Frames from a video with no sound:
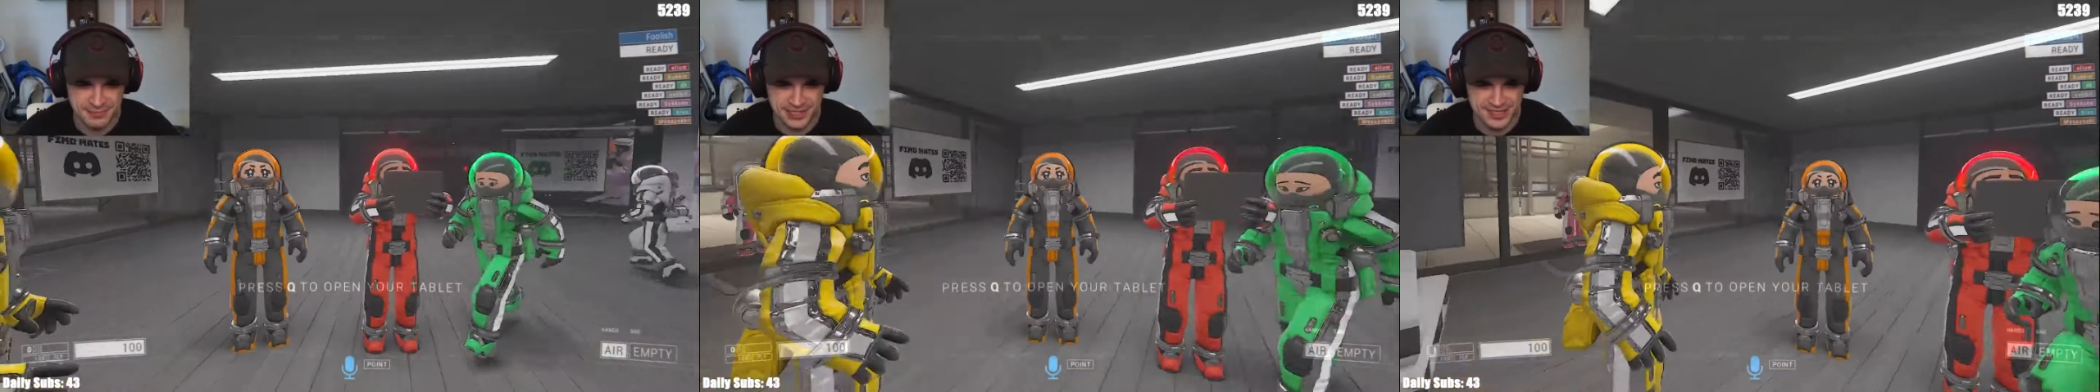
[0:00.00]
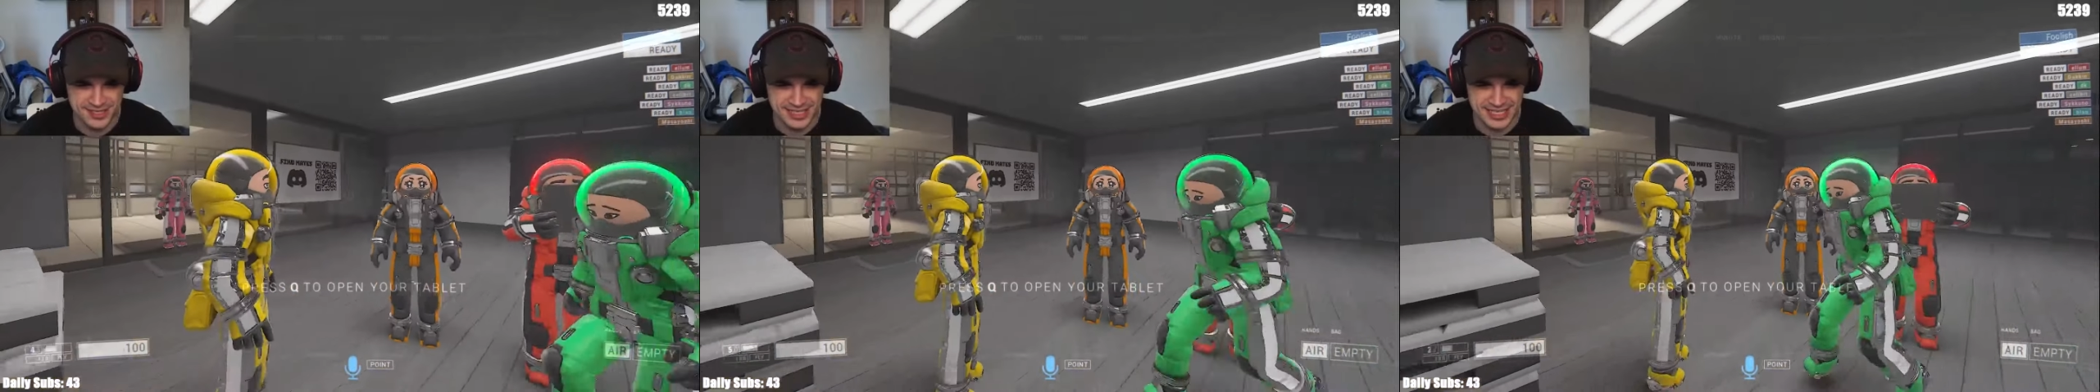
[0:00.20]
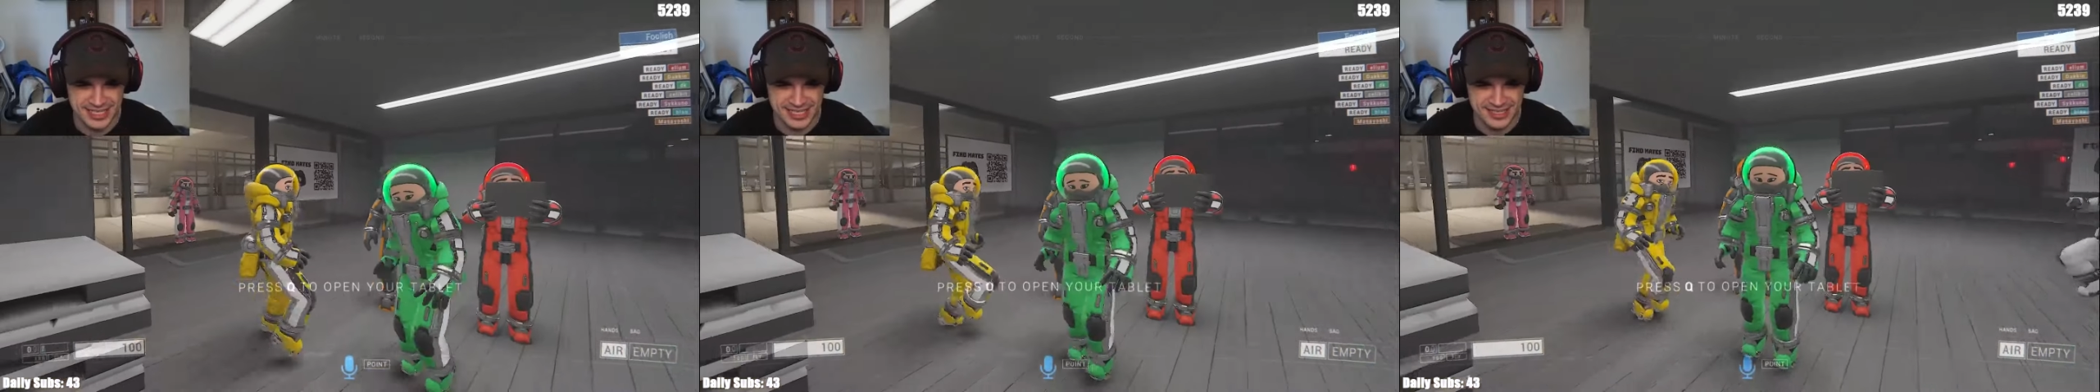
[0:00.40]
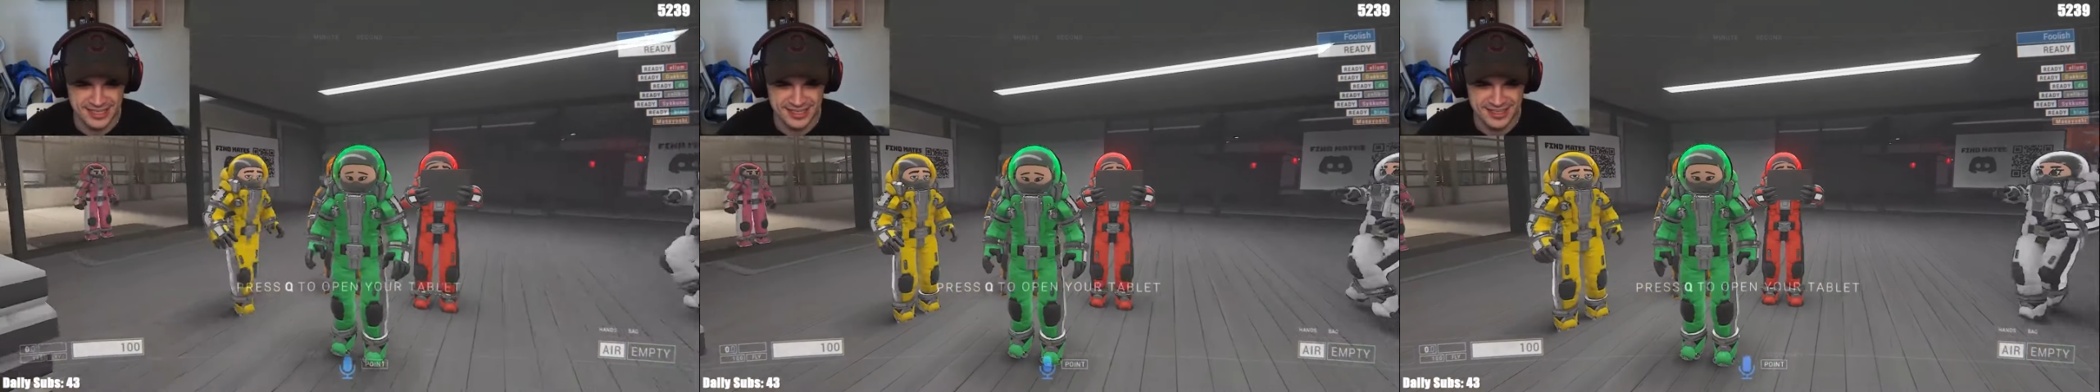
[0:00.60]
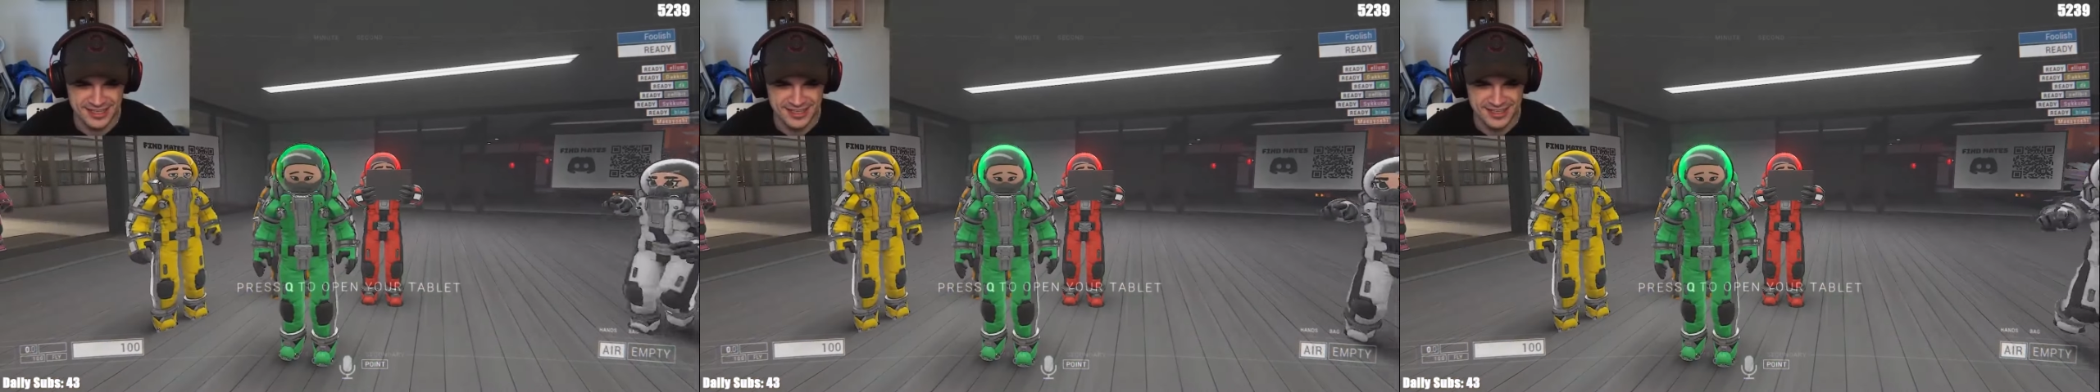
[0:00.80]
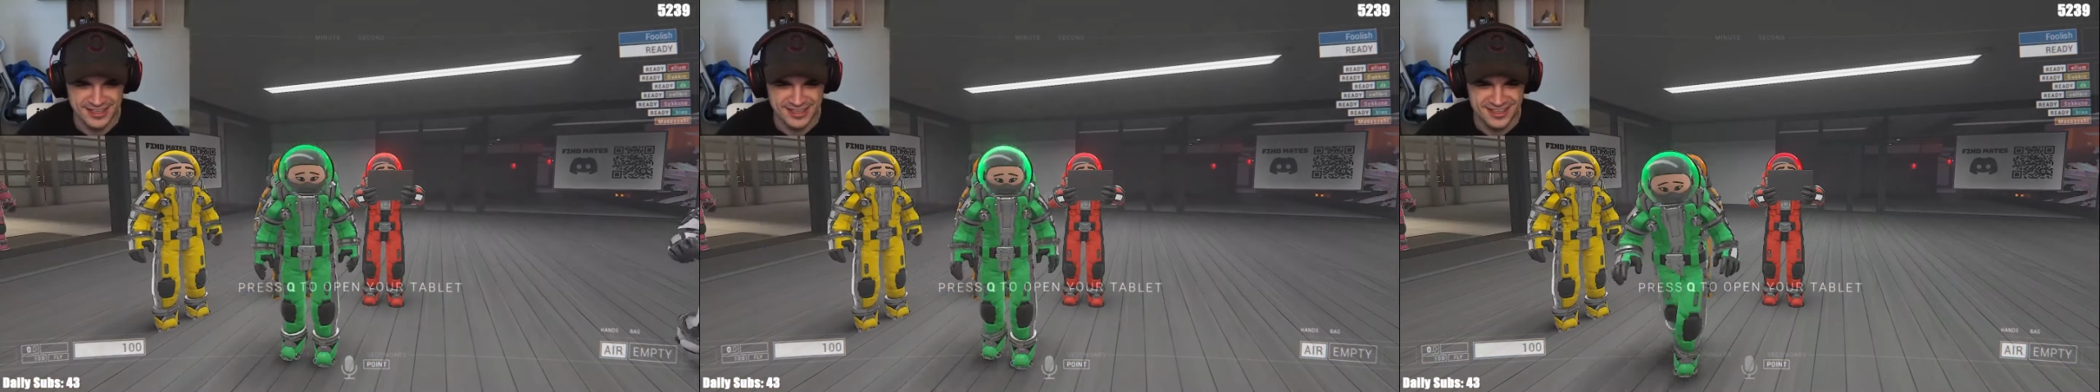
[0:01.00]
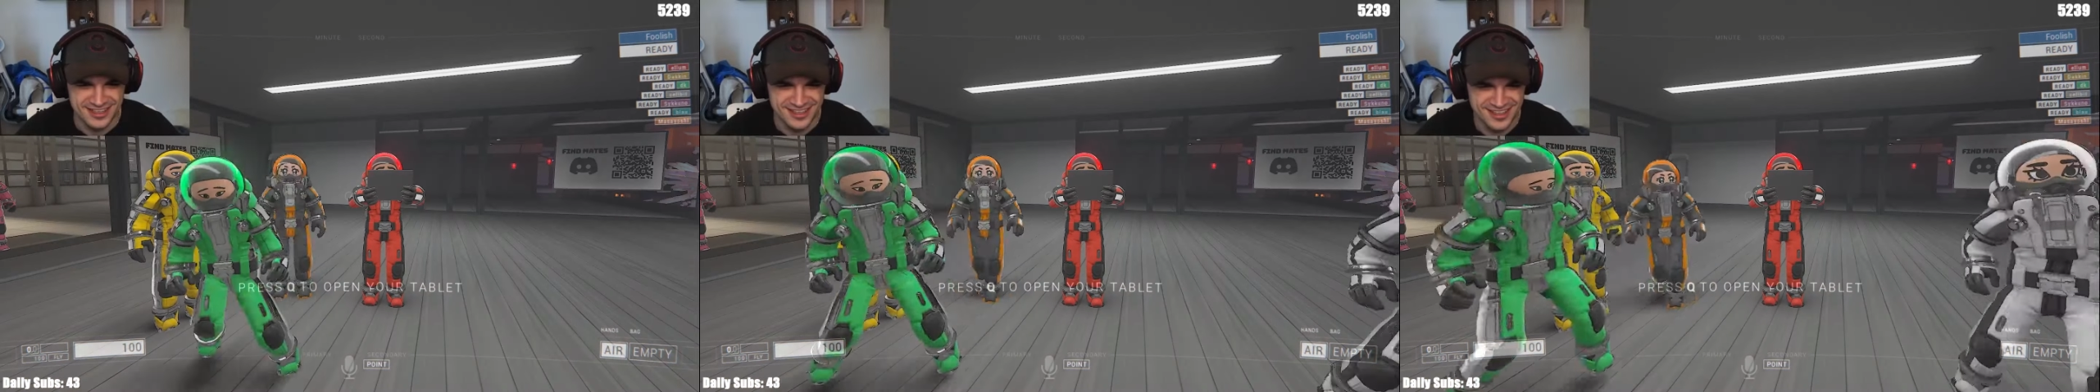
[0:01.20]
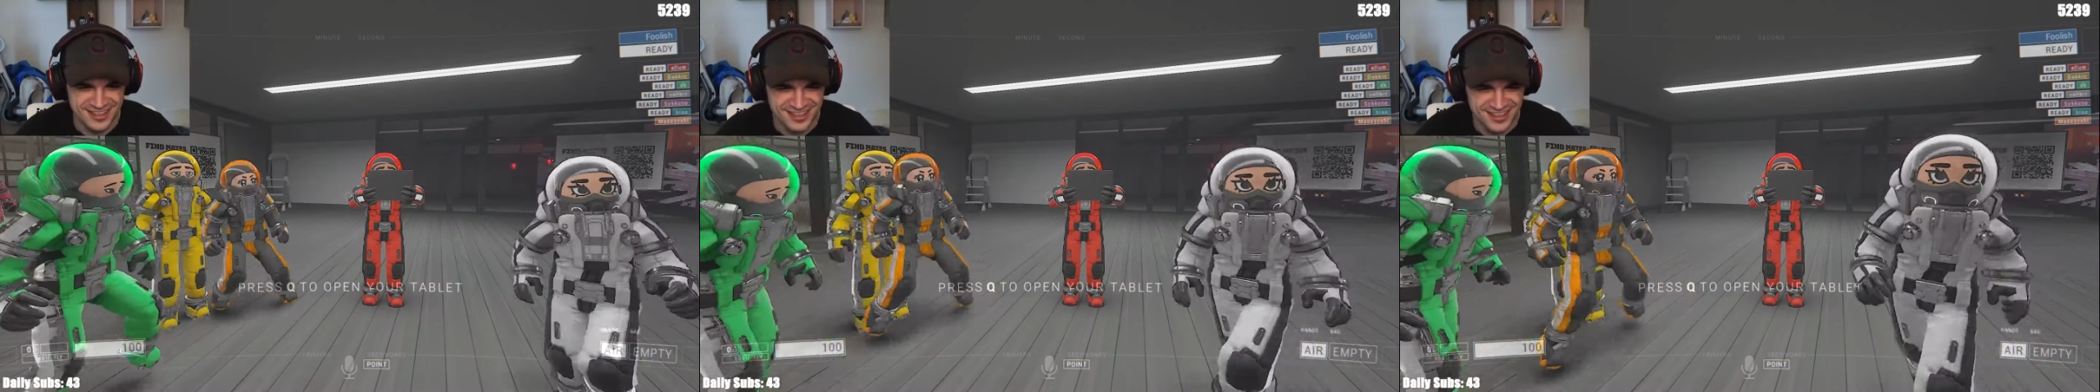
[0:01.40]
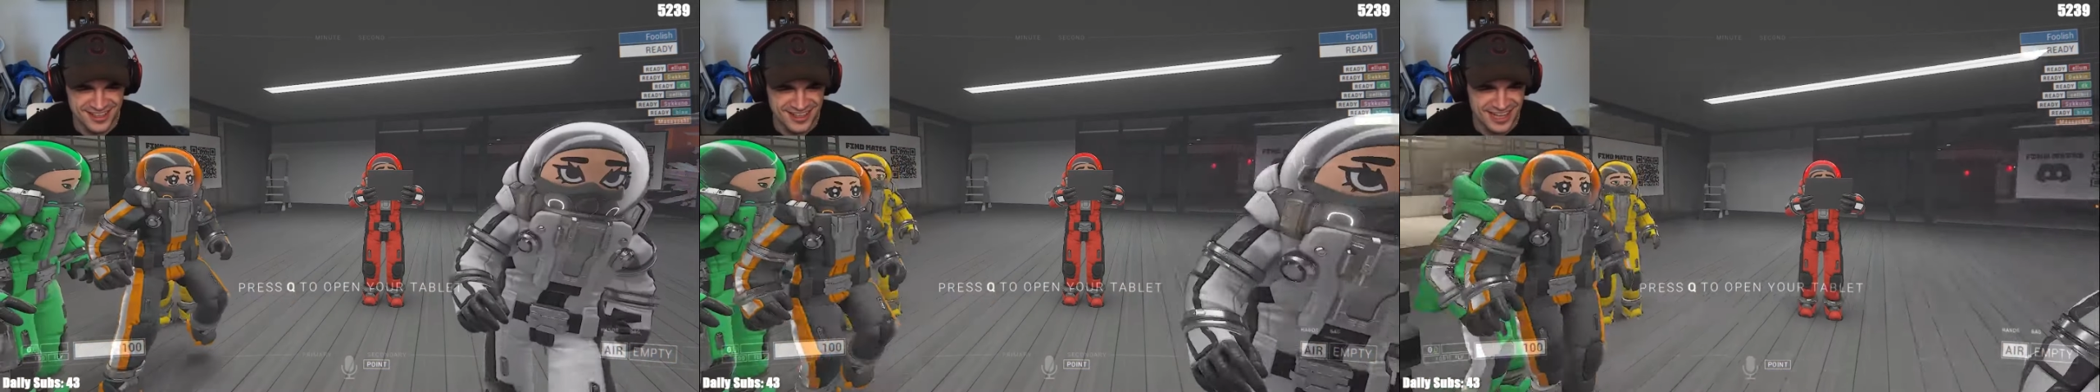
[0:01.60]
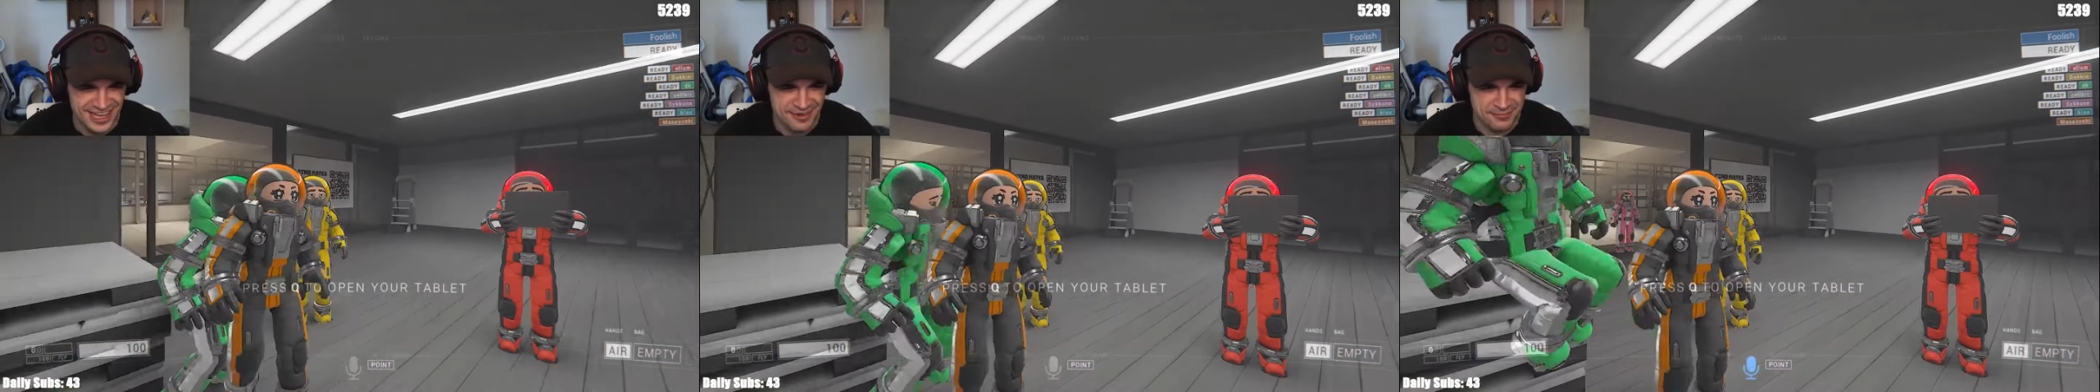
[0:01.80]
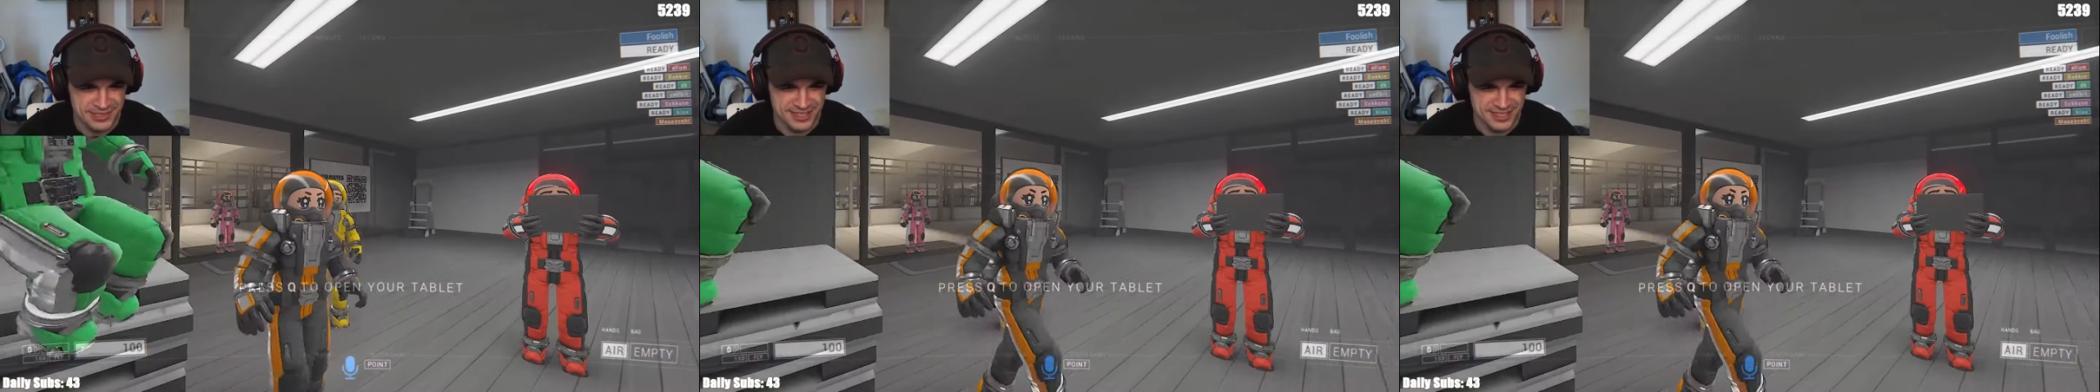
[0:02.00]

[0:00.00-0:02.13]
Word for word: learning. I'm